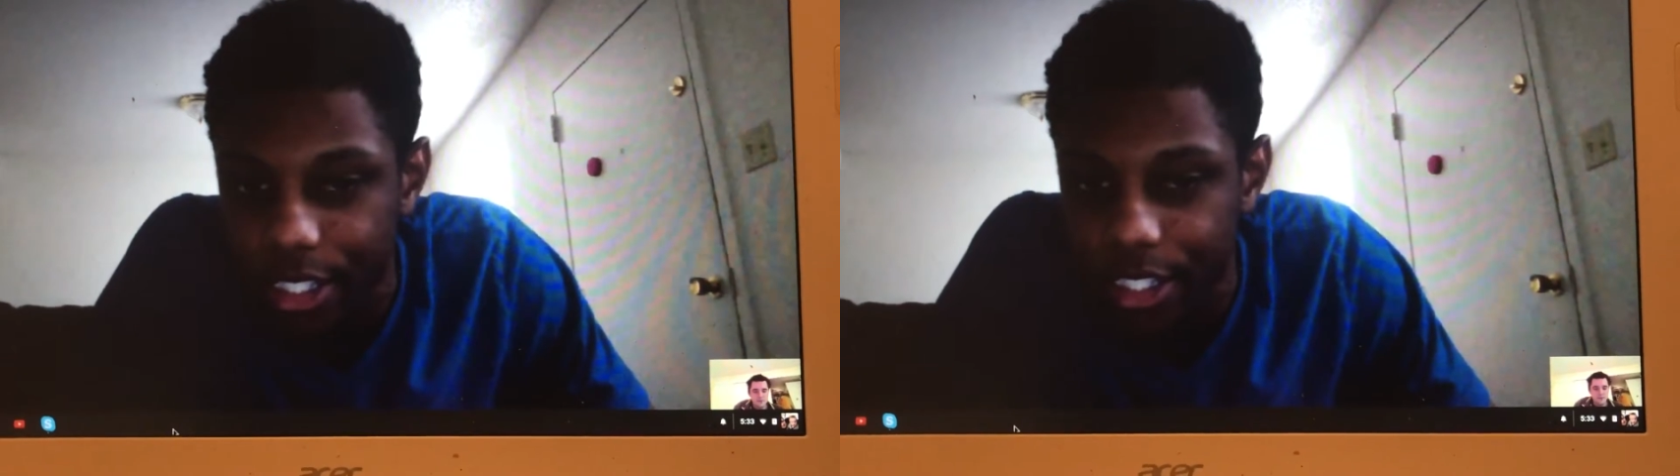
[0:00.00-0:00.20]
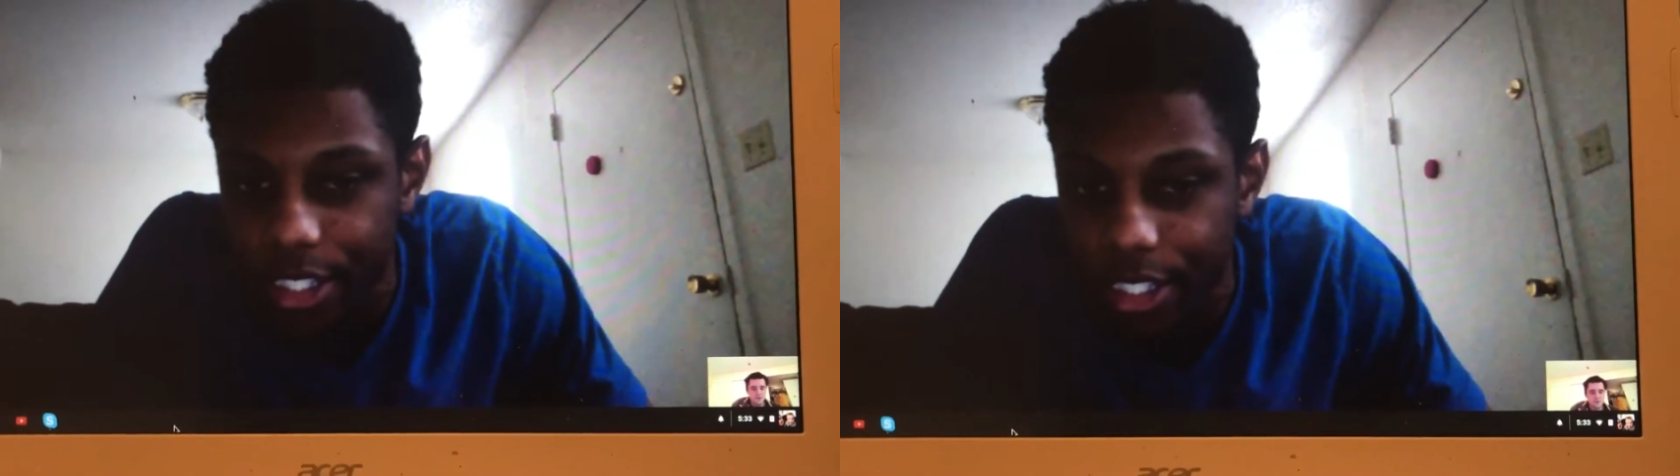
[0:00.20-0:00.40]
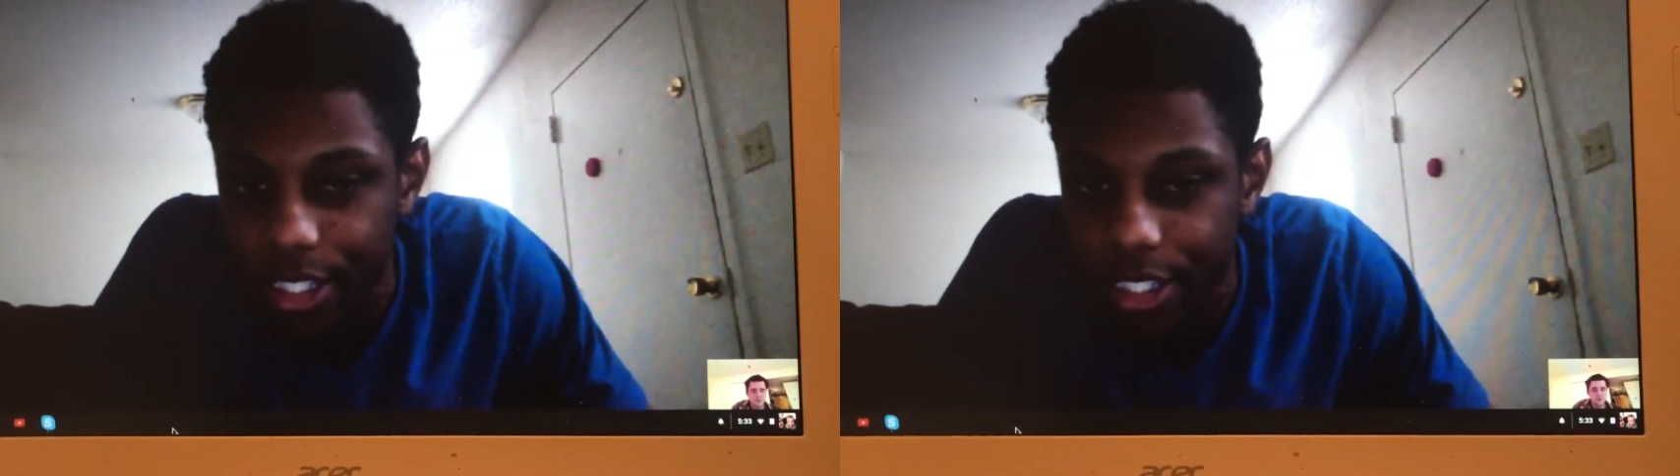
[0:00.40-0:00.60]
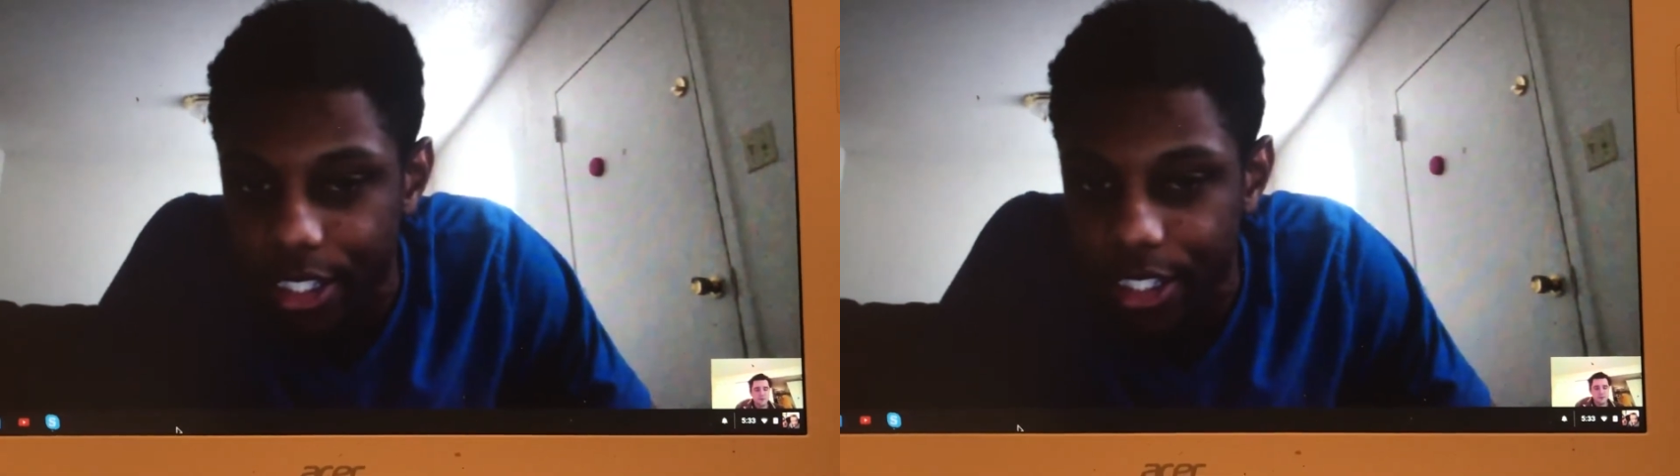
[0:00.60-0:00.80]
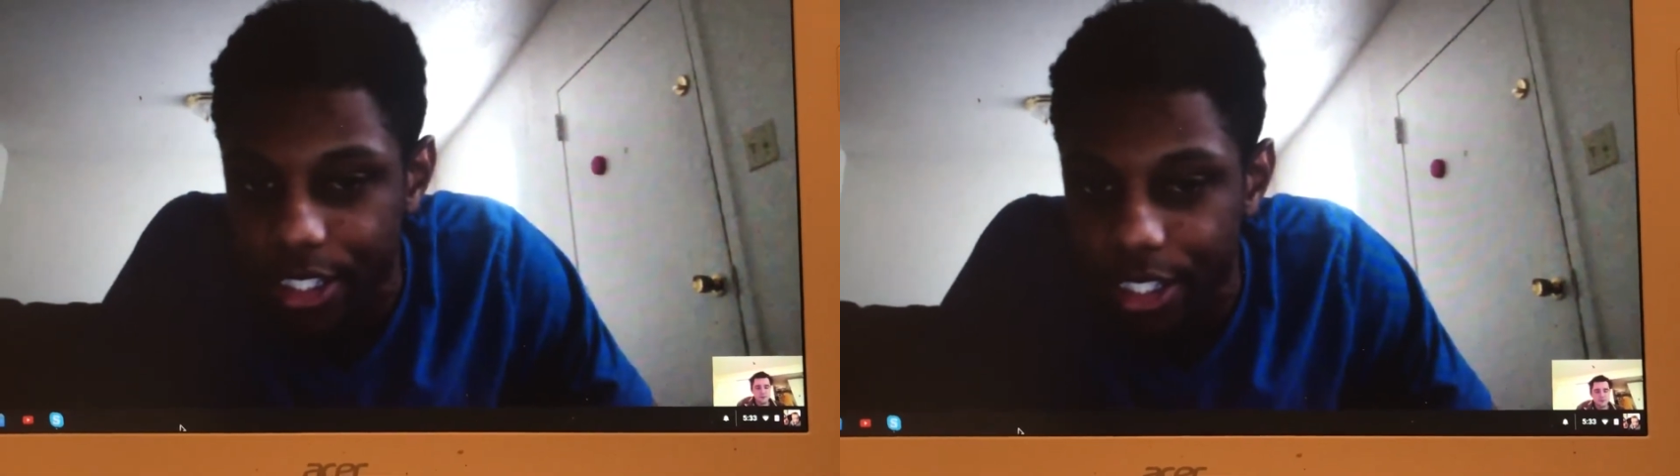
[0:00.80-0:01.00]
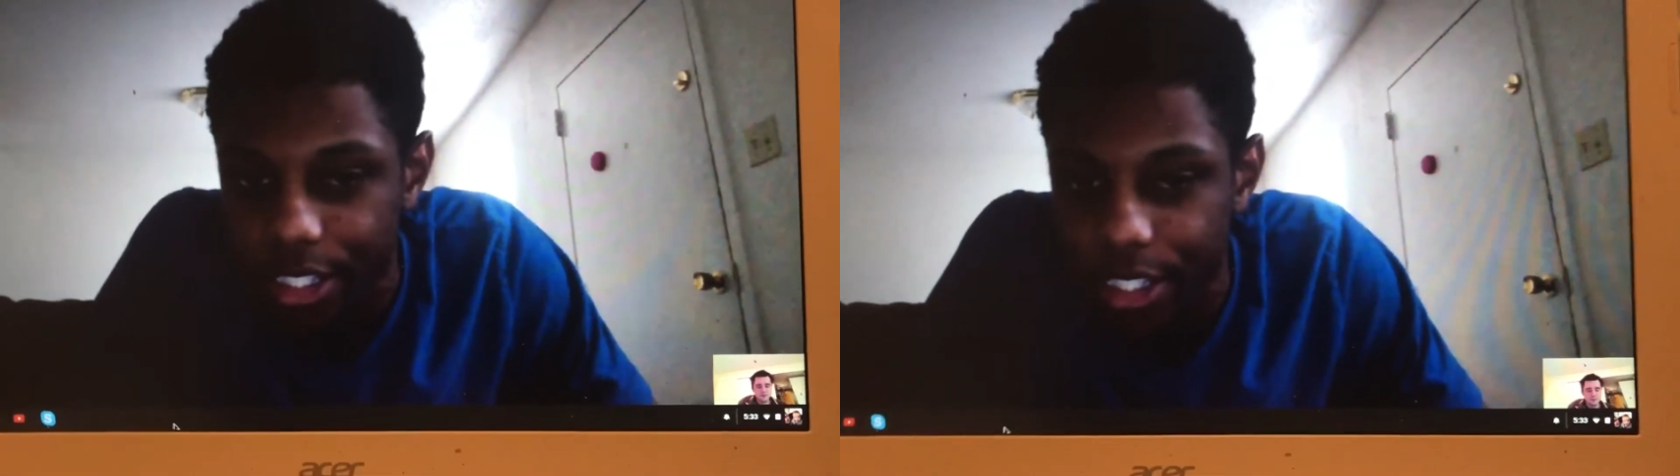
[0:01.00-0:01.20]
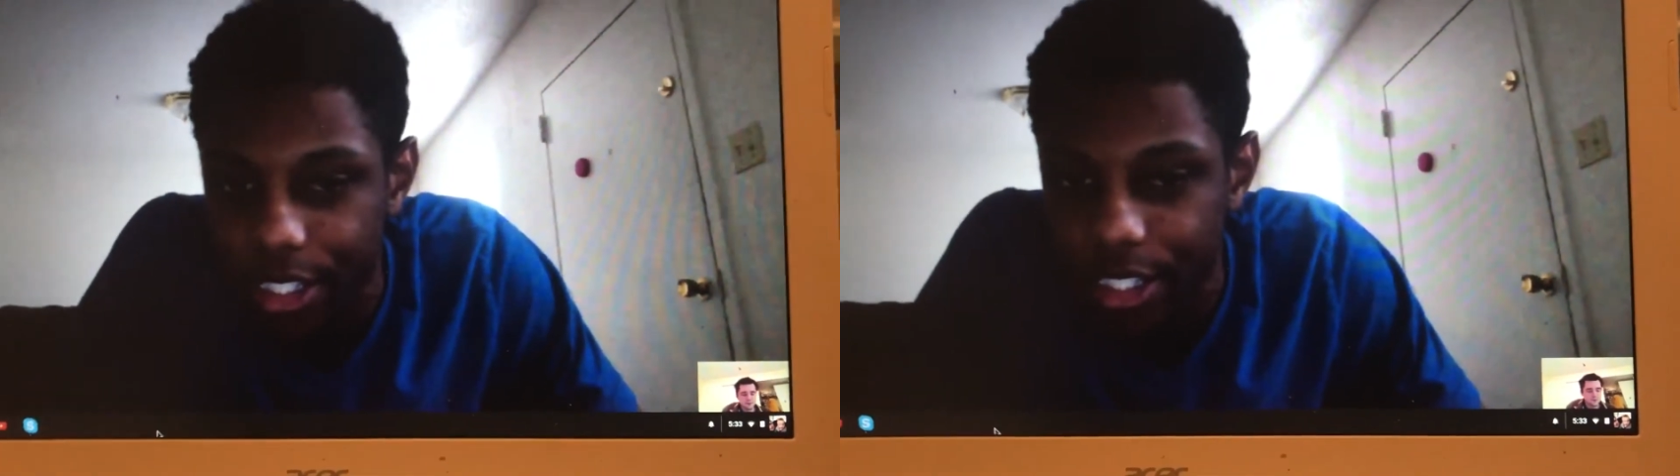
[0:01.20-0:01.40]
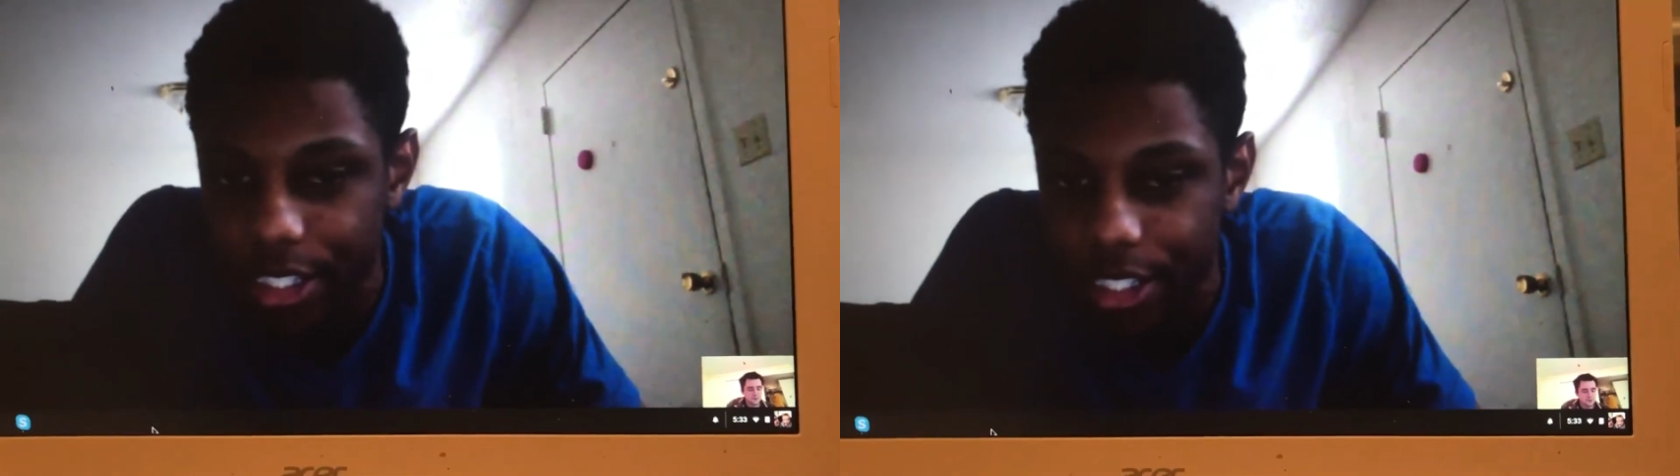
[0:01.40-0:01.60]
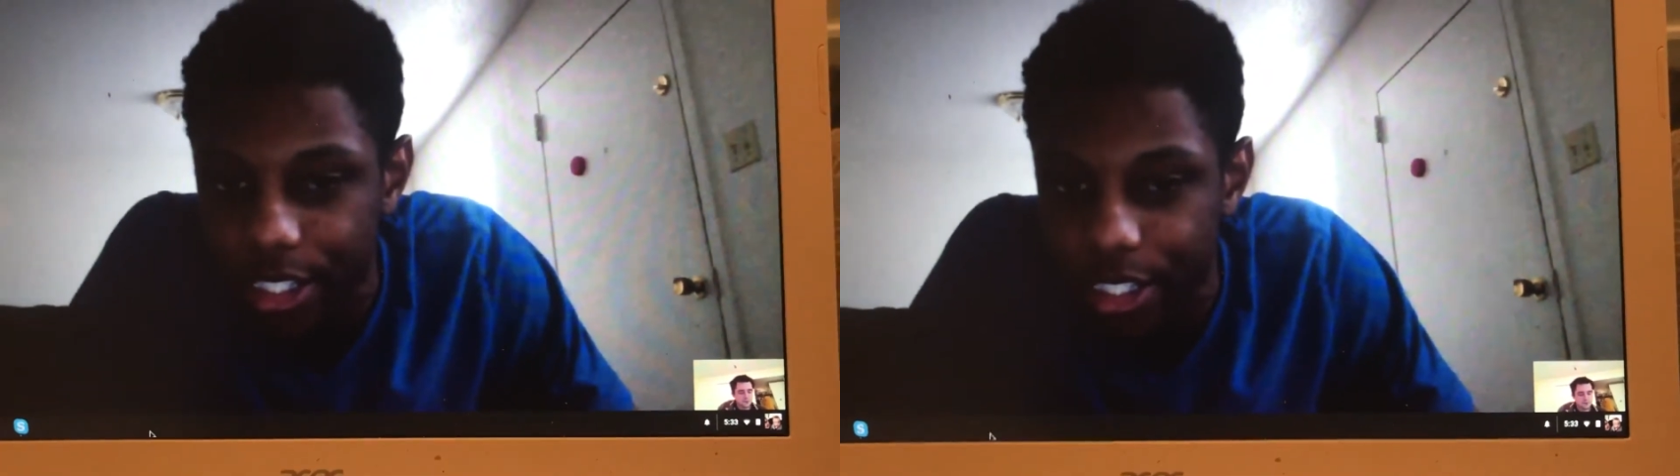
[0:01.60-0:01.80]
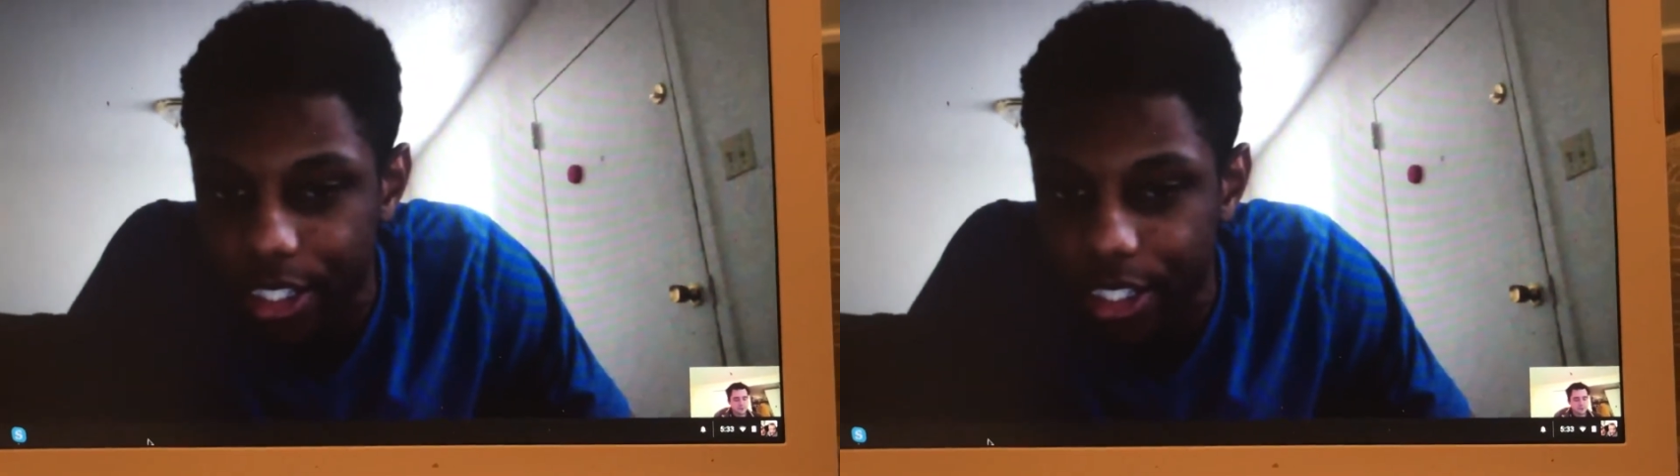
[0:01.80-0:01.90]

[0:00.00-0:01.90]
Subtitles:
You know what I mean? Like, she's like, okay,